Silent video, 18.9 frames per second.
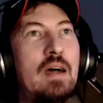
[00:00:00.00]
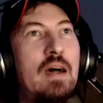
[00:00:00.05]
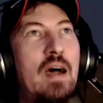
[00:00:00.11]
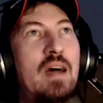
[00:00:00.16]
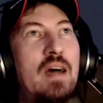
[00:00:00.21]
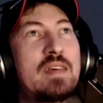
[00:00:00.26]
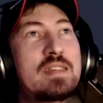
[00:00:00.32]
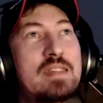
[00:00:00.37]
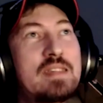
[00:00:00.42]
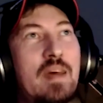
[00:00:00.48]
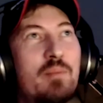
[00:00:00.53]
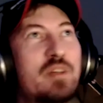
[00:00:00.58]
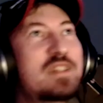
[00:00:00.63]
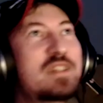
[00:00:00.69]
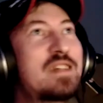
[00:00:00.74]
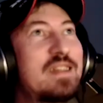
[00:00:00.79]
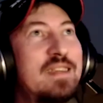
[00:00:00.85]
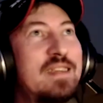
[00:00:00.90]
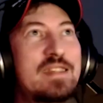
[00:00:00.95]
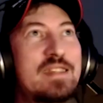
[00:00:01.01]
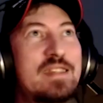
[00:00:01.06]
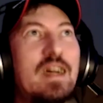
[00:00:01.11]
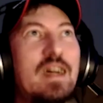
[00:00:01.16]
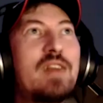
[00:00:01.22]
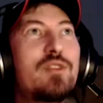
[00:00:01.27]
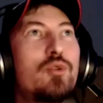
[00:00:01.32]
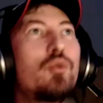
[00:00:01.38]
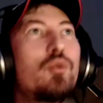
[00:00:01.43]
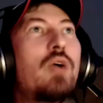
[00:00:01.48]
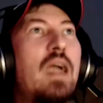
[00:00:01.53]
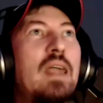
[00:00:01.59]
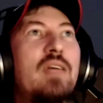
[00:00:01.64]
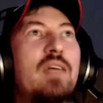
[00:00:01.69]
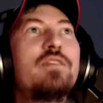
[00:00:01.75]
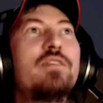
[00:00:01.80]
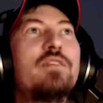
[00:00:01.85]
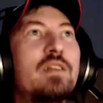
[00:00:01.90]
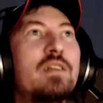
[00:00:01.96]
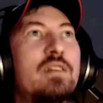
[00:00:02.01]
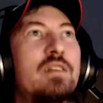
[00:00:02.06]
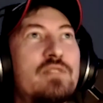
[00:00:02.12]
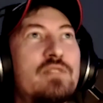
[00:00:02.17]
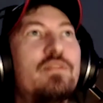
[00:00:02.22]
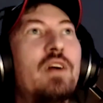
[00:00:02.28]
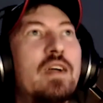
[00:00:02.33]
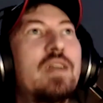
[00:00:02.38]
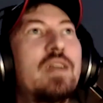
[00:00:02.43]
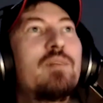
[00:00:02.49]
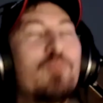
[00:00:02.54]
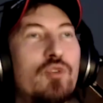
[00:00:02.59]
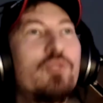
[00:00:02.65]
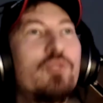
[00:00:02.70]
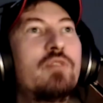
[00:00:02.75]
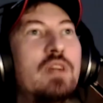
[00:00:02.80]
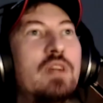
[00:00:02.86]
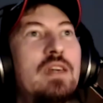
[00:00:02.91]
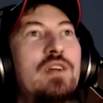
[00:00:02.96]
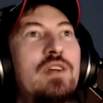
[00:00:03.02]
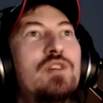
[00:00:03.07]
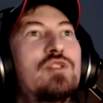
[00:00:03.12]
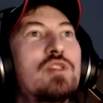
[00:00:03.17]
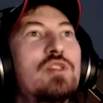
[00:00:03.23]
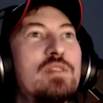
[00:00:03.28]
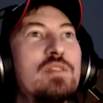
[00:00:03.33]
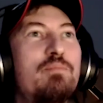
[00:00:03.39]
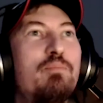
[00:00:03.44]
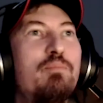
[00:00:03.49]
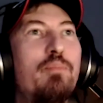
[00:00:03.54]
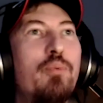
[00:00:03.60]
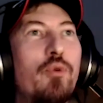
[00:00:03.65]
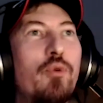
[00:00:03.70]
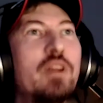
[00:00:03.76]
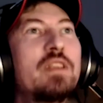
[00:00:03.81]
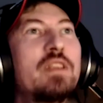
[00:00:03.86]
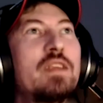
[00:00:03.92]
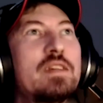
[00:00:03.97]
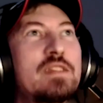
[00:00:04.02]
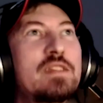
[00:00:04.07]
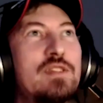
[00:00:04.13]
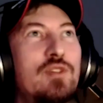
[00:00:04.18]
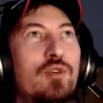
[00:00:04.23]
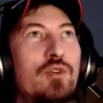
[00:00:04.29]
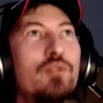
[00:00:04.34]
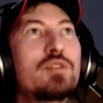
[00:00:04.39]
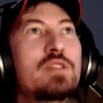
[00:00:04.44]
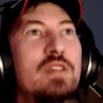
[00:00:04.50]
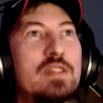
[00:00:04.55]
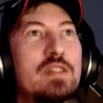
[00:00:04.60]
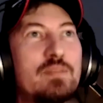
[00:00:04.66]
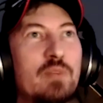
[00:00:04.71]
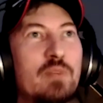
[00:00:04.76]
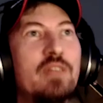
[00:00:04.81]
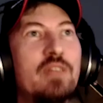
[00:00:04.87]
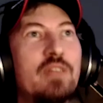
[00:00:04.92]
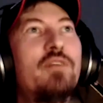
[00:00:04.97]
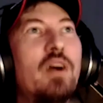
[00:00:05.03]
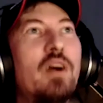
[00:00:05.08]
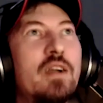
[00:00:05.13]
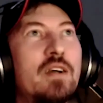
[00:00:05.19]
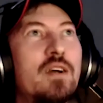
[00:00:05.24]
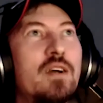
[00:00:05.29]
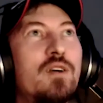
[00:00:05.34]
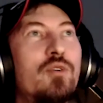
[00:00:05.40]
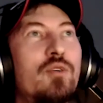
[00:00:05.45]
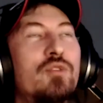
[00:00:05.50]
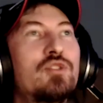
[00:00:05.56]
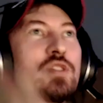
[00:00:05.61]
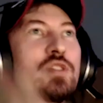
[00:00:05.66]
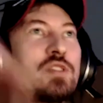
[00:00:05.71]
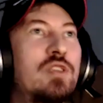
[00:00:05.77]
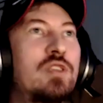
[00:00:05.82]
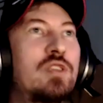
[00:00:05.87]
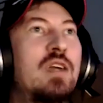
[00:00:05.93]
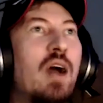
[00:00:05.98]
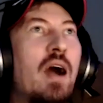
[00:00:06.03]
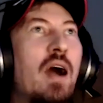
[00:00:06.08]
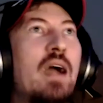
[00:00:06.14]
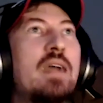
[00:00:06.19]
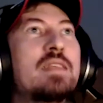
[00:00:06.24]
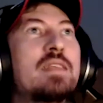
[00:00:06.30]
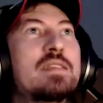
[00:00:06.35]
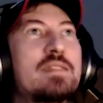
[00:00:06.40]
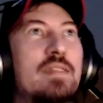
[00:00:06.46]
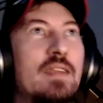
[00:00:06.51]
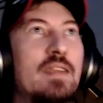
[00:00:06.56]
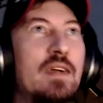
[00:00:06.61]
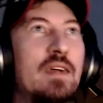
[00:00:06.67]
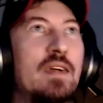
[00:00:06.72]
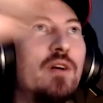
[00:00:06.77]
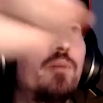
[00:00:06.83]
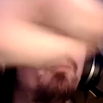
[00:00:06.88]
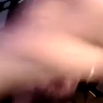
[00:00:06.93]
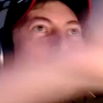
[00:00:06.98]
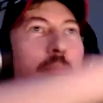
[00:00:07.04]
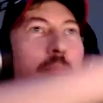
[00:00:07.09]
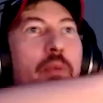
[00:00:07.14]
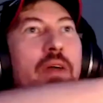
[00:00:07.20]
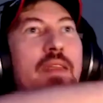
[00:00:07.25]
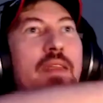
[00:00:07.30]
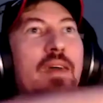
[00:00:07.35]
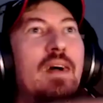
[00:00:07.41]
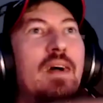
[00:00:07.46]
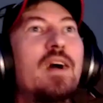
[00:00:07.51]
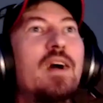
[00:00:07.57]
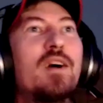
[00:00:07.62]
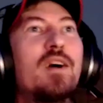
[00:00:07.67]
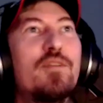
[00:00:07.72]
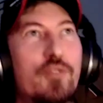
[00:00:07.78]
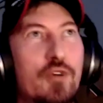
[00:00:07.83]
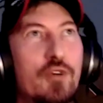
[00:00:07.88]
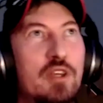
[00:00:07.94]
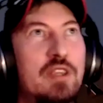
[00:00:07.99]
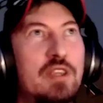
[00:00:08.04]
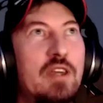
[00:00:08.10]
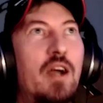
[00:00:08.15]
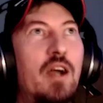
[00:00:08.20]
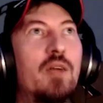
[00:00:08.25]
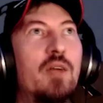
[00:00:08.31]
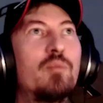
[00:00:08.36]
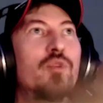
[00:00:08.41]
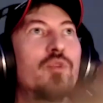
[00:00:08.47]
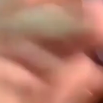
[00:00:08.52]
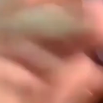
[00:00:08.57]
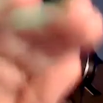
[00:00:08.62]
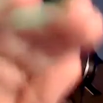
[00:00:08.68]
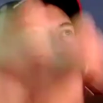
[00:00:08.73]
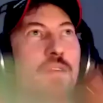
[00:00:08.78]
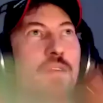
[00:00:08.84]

Somerset does not do anything in this fucking movie. He's just pointless, useless motherfucker who just guides little puppet through entire movie.